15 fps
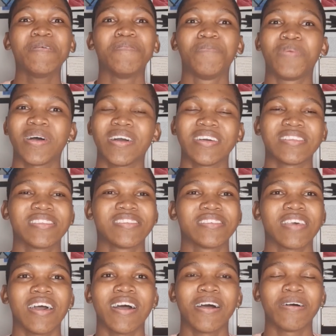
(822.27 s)
But
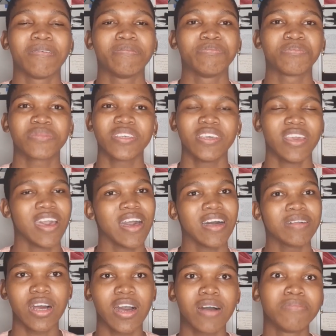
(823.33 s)
yeah.
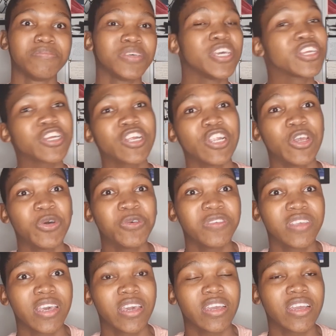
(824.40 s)
In
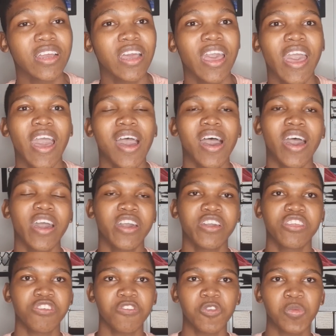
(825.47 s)
closing, I
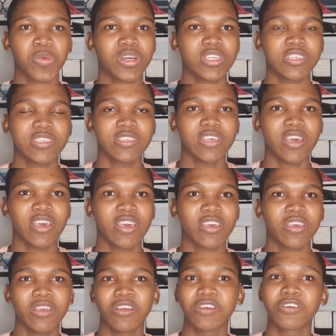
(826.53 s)
just want to say
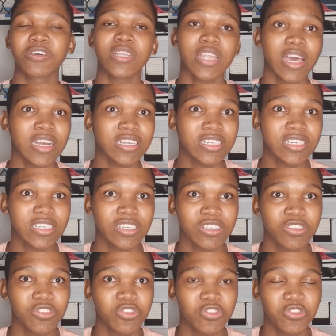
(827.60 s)
good luck
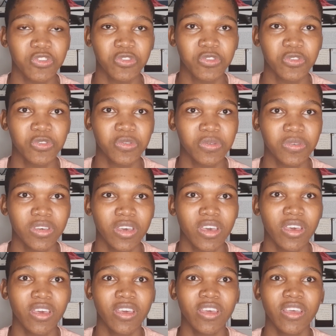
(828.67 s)
to
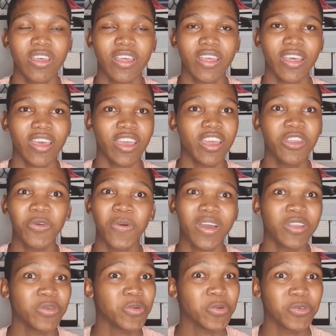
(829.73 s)

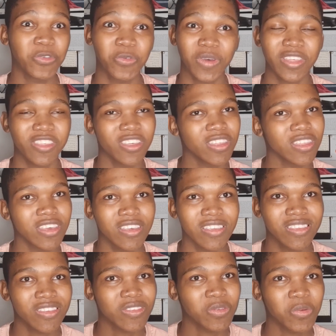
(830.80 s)
anyone who's watching
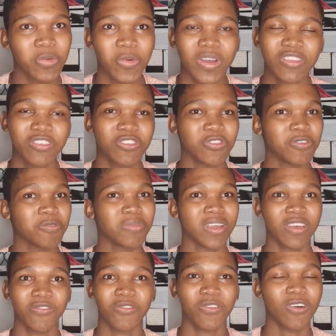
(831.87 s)
this who wants to apply
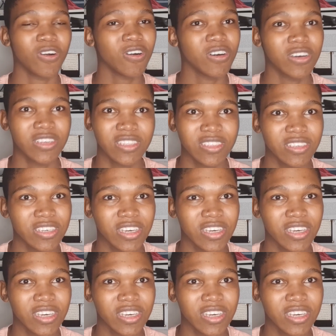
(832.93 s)
for art.